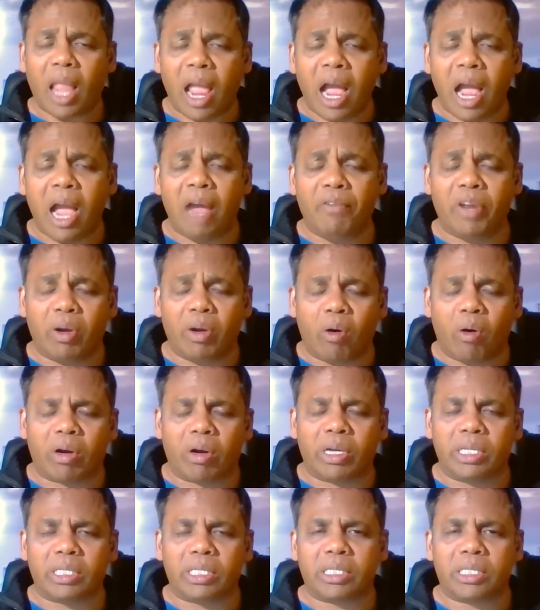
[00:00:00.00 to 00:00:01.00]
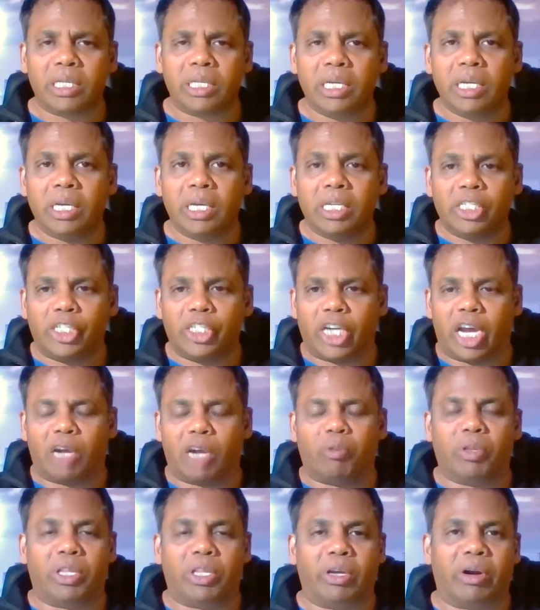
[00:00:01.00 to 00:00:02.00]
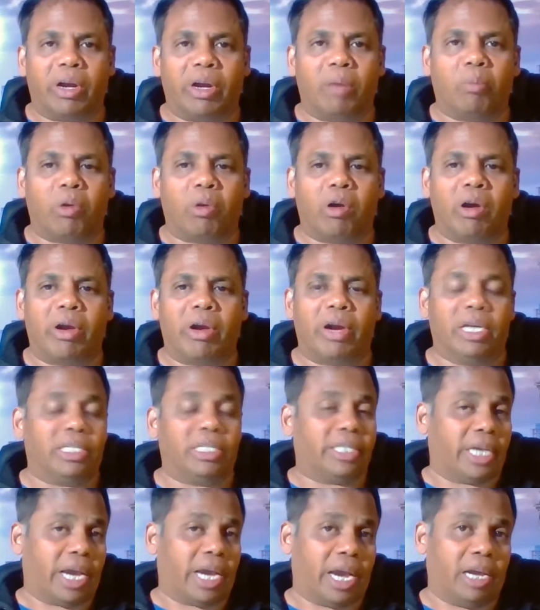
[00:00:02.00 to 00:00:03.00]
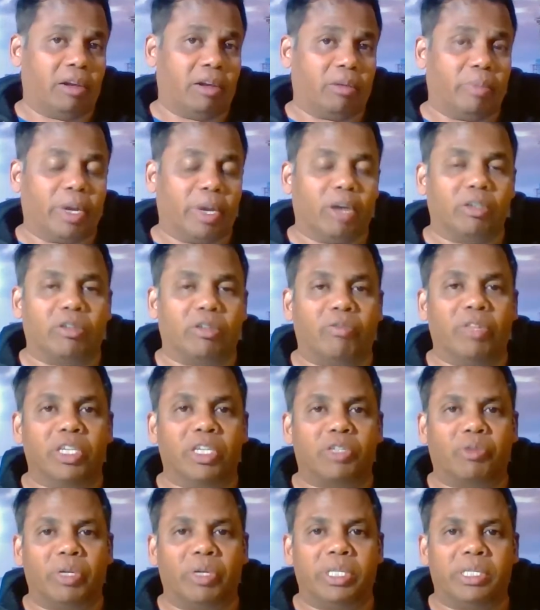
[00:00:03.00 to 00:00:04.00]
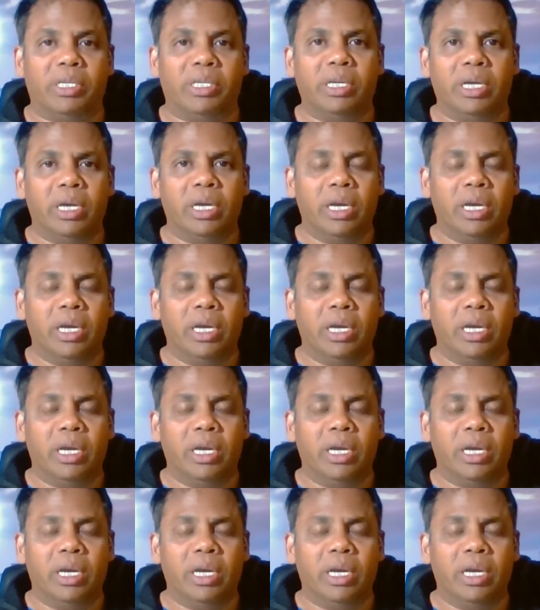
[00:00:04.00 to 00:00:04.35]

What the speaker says: have an honest chat with your employer and say, hey, look, because of this reason,